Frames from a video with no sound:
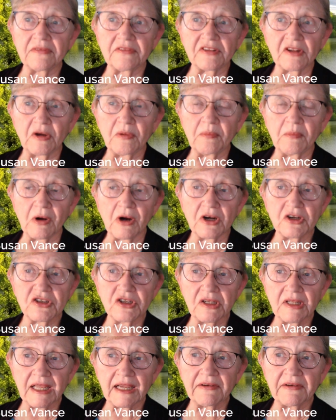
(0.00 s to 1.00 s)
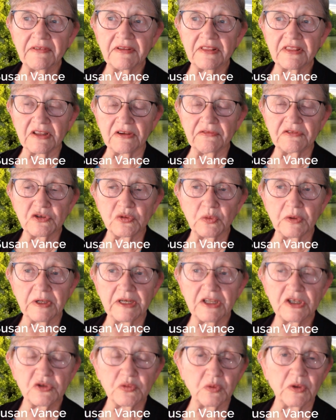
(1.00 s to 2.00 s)
So March 11th of
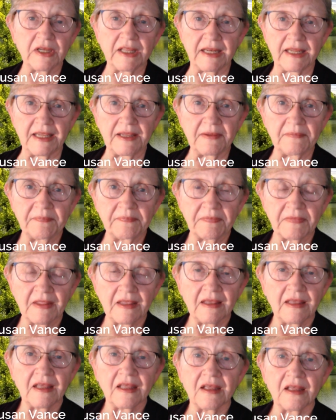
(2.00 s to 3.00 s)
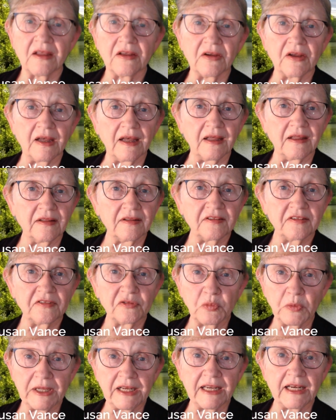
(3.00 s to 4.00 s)
2020,
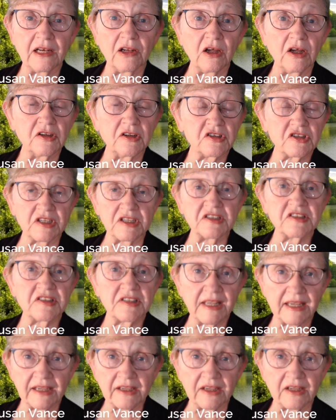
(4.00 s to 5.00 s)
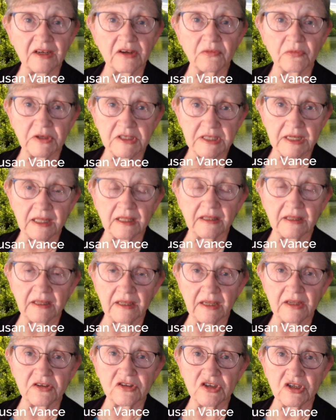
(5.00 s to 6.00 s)
Sweeney launched his second
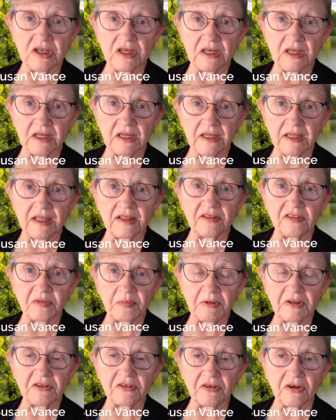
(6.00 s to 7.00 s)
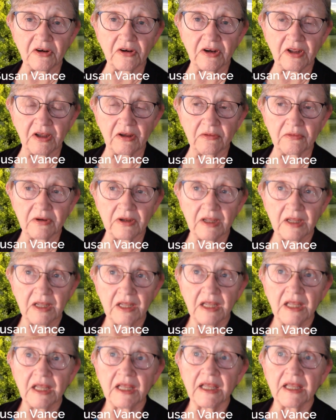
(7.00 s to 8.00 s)
retaliation against Miss Arnone.
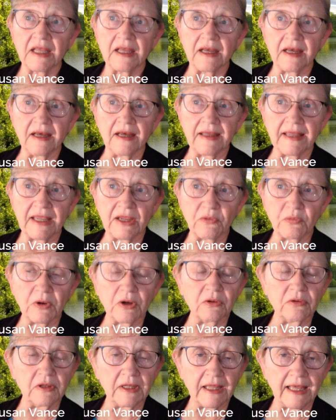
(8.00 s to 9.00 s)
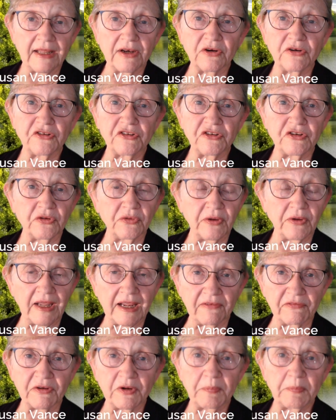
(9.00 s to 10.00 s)
He wrote letters to
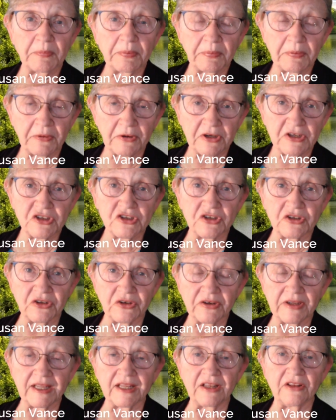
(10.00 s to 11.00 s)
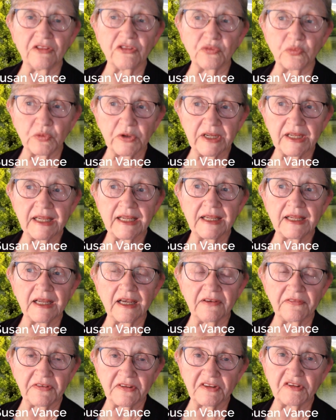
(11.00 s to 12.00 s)
every parishioner in 3
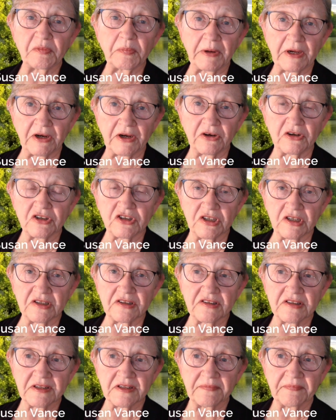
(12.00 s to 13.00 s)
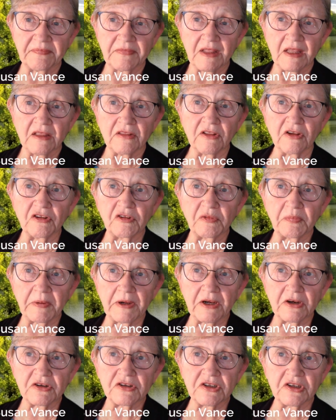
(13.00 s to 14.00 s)
of his parishes. Those
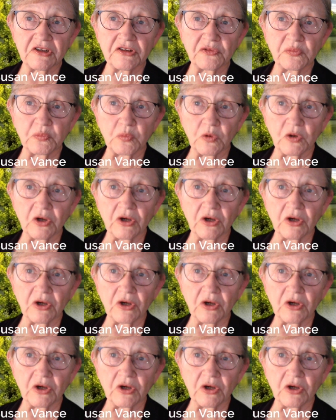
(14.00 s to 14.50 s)
parishes